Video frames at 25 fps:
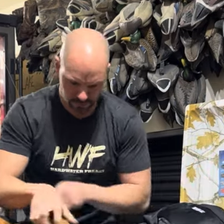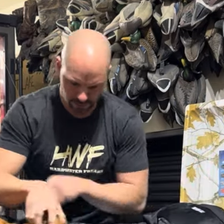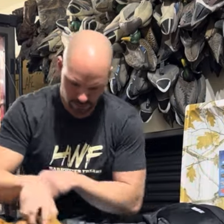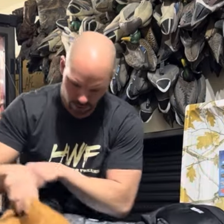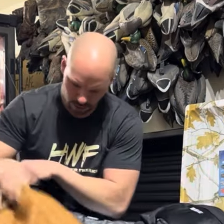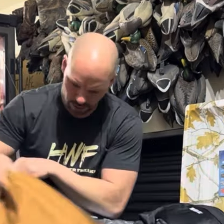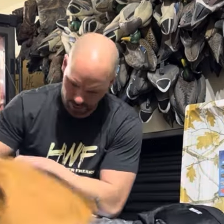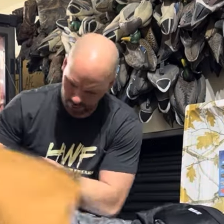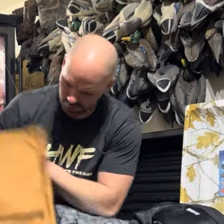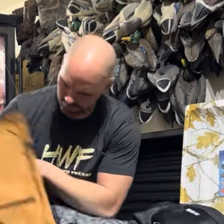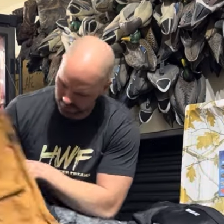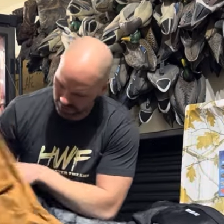
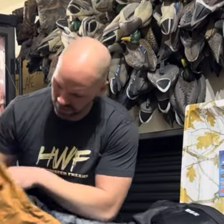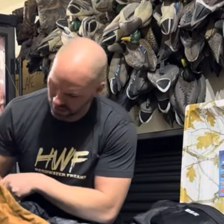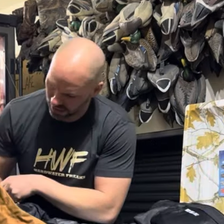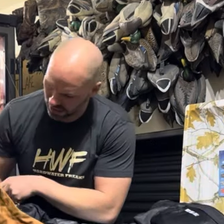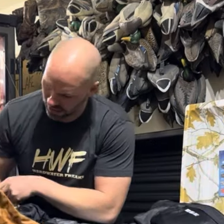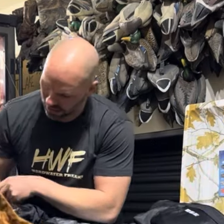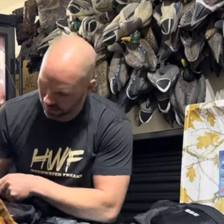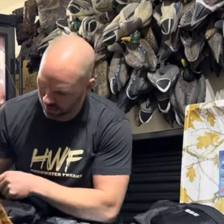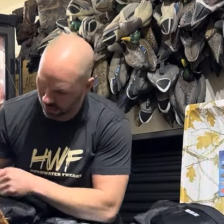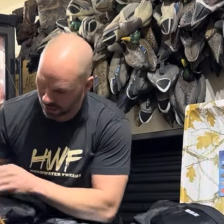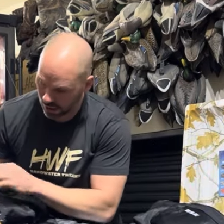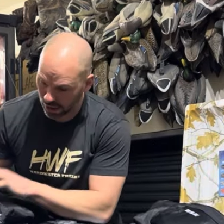Other
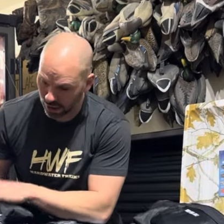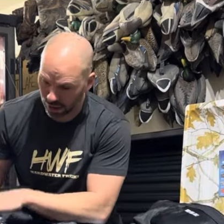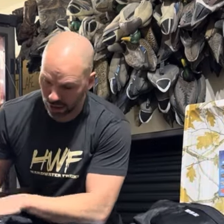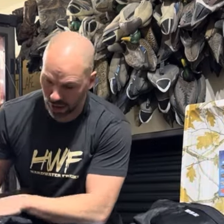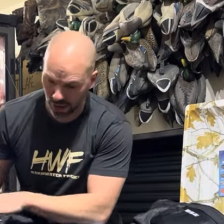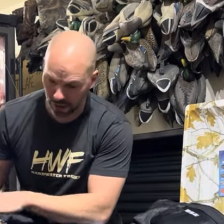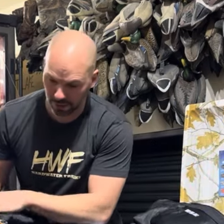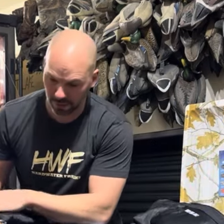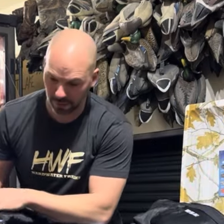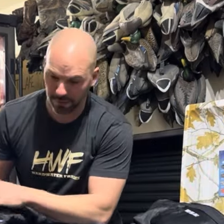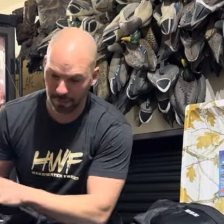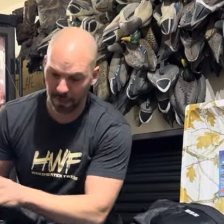side,
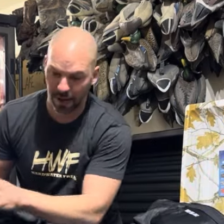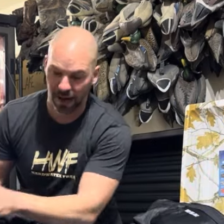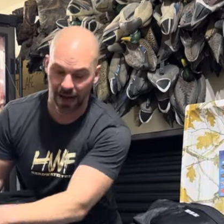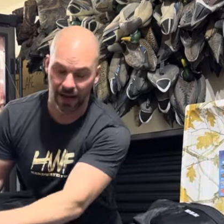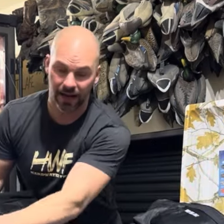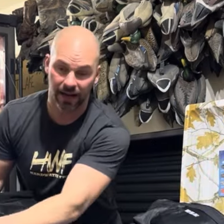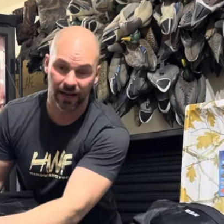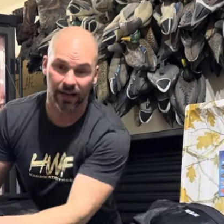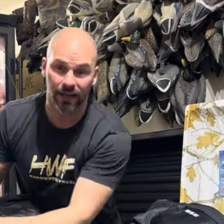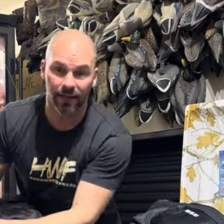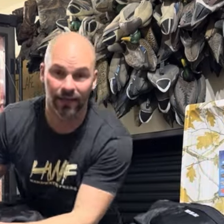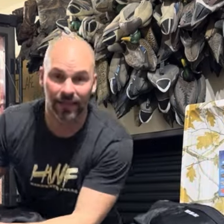another
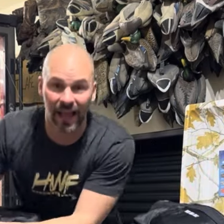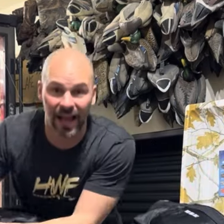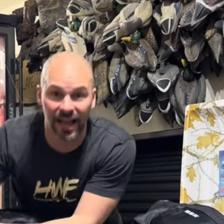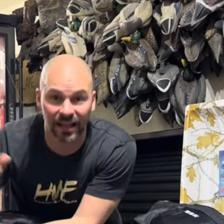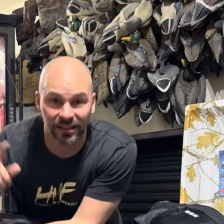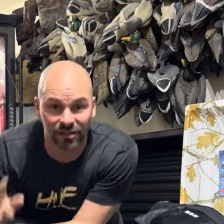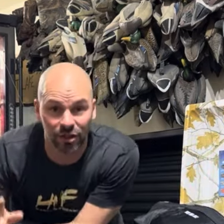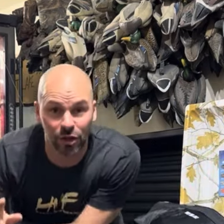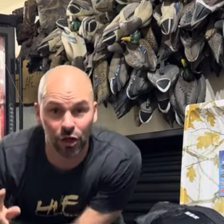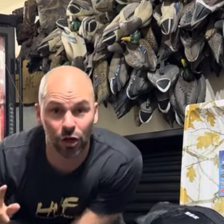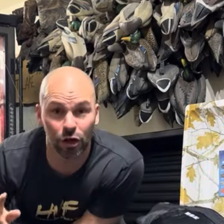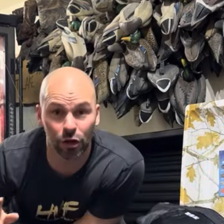pocket.
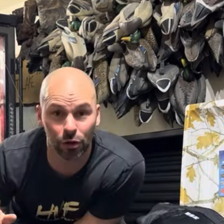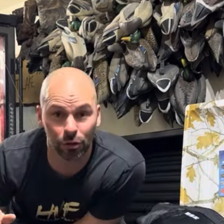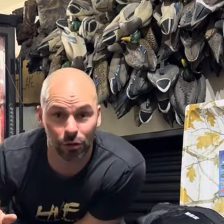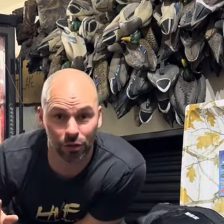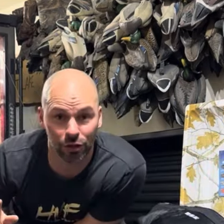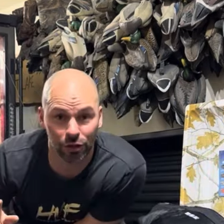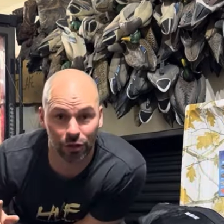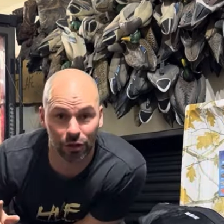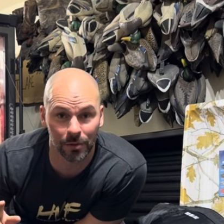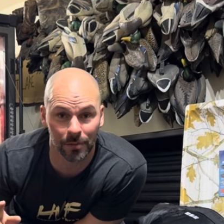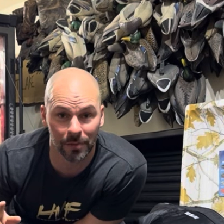That's huge to